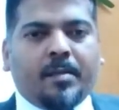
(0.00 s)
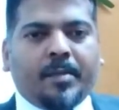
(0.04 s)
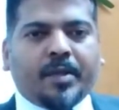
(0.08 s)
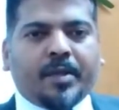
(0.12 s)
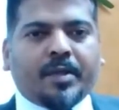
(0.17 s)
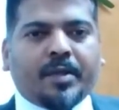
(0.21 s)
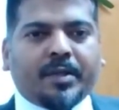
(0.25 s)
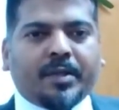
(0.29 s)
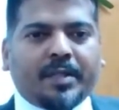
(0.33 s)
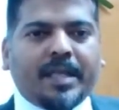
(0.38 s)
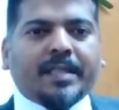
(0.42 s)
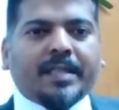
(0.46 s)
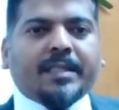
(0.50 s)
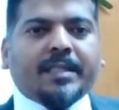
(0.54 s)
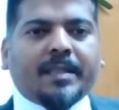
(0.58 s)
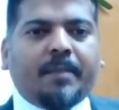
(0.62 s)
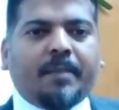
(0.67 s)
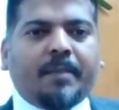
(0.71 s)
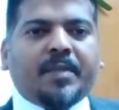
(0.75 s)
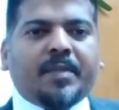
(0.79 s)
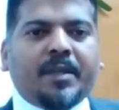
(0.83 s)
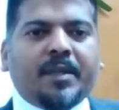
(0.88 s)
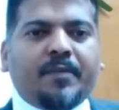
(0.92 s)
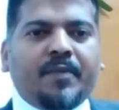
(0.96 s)
because that's
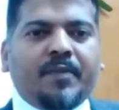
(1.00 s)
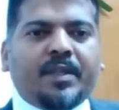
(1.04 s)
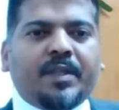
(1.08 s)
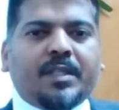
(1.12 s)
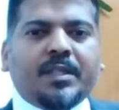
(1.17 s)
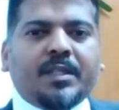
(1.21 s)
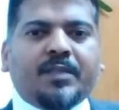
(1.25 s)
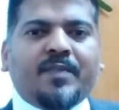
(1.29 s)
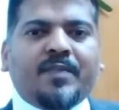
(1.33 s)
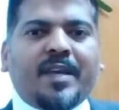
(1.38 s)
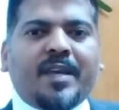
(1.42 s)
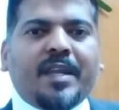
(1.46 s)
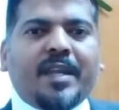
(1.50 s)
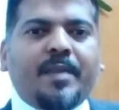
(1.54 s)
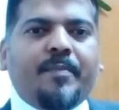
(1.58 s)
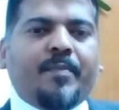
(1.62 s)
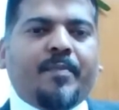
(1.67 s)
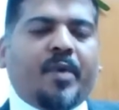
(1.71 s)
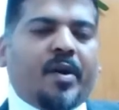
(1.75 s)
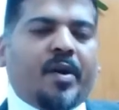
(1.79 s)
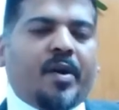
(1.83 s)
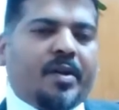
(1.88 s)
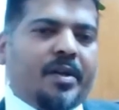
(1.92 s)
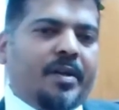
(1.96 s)
something which is very
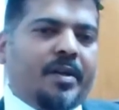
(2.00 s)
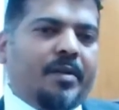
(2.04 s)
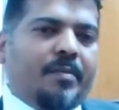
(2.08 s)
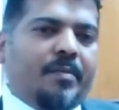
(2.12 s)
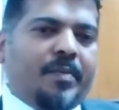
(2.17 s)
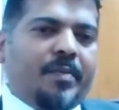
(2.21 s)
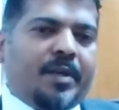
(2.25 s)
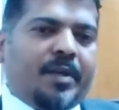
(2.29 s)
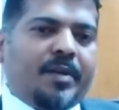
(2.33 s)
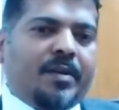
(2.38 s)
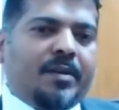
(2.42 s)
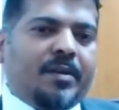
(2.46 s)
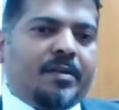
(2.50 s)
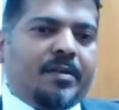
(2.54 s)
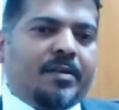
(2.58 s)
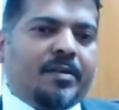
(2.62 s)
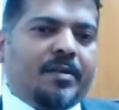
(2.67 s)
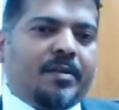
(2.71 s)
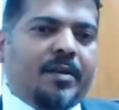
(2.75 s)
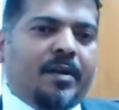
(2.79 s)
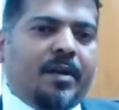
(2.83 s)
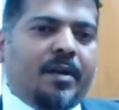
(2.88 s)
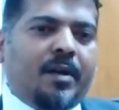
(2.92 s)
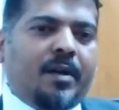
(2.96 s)
important. Because
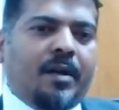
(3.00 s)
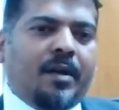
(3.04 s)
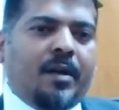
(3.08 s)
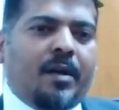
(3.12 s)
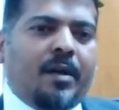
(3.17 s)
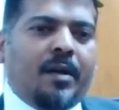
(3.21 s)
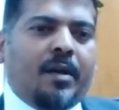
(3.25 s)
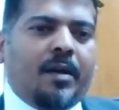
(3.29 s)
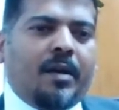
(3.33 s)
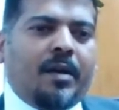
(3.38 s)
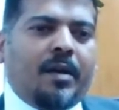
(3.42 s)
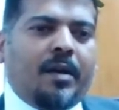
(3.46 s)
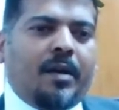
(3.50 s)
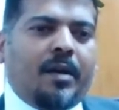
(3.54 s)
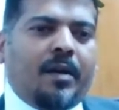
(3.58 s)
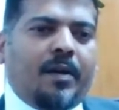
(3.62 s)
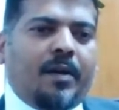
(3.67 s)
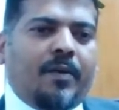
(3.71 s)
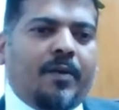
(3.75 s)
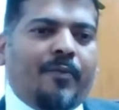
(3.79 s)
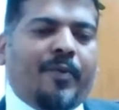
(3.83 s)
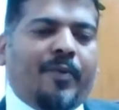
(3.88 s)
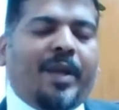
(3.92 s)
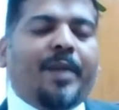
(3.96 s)

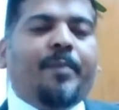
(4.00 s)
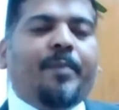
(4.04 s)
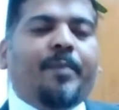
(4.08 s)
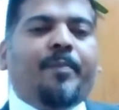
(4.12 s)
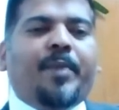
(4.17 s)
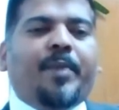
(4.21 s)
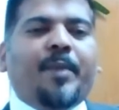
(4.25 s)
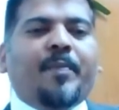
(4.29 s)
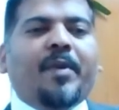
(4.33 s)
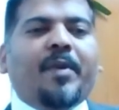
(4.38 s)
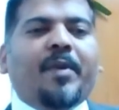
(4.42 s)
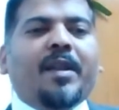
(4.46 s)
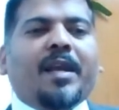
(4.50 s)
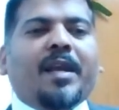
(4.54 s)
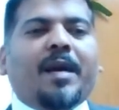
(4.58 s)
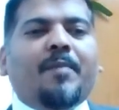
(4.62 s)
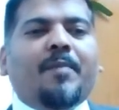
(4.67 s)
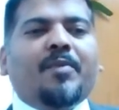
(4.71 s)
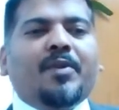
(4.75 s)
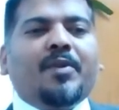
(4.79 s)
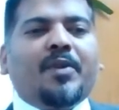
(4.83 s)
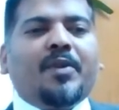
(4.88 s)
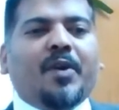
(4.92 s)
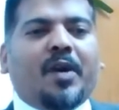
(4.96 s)
when people
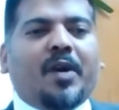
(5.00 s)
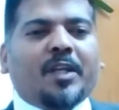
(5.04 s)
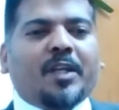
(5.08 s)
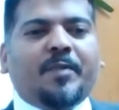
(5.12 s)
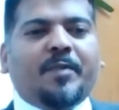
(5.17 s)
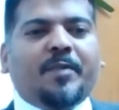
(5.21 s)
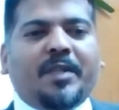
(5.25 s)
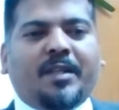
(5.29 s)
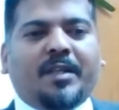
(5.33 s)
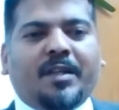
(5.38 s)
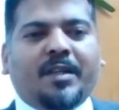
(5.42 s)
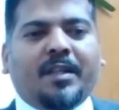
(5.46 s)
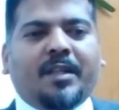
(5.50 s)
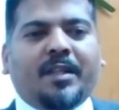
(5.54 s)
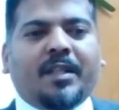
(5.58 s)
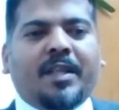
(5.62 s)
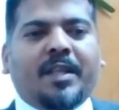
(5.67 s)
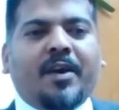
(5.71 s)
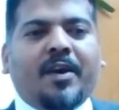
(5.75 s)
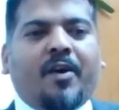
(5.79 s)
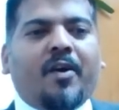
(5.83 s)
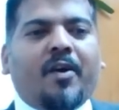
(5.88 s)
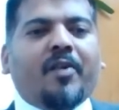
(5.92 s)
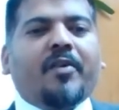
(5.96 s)
come to the hospital,
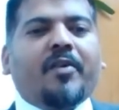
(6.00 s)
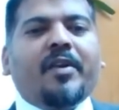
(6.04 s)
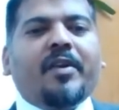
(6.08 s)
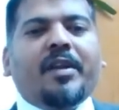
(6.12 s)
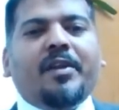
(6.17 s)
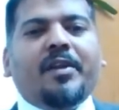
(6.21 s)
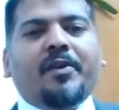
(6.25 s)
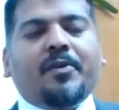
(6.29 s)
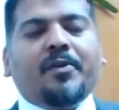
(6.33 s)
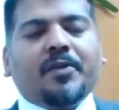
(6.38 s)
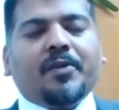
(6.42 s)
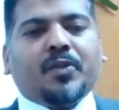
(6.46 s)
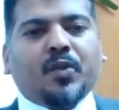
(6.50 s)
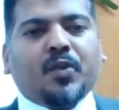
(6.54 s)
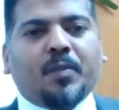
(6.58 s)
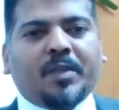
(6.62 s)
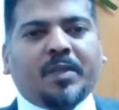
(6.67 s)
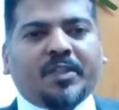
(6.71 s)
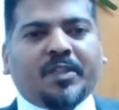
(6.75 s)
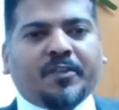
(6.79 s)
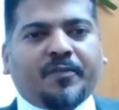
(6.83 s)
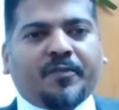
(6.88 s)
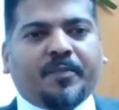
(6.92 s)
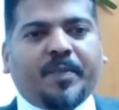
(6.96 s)
they are already into so
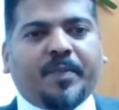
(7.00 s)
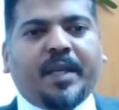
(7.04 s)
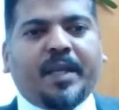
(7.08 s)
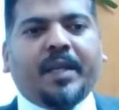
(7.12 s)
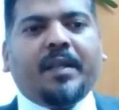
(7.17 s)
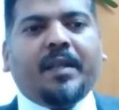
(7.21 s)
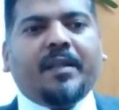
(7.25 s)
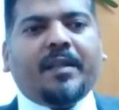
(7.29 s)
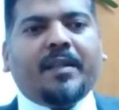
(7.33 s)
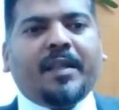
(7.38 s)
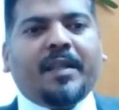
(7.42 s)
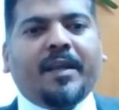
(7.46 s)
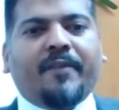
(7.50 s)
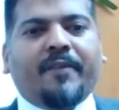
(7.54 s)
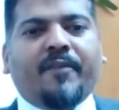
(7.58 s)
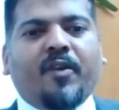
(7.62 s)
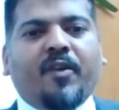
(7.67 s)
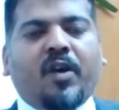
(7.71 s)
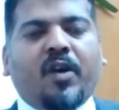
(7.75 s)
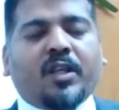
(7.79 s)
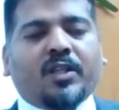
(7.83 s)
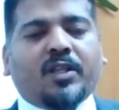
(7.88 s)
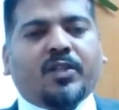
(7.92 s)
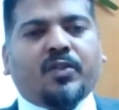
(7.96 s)
much of pain. They have
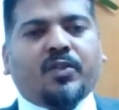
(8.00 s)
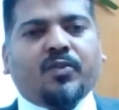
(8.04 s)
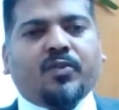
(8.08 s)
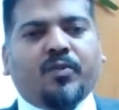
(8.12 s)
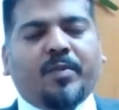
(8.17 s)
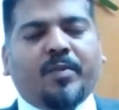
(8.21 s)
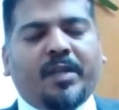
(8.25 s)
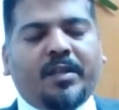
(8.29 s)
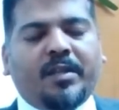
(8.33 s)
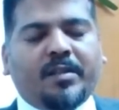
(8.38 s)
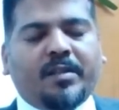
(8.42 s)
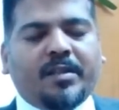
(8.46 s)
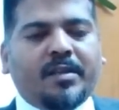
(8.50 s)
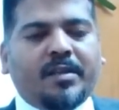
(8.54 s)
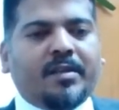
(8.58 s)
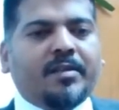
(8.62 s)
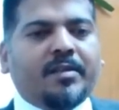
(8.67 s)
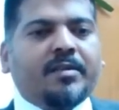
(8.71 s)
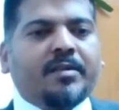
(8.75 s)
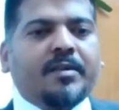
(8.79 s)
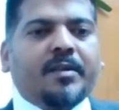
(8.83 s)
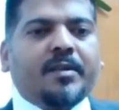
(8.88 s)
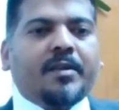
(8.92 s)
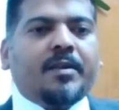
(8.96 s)
lost so many
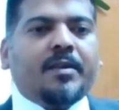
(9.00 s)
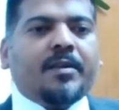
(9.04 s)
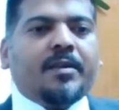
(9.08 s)
things,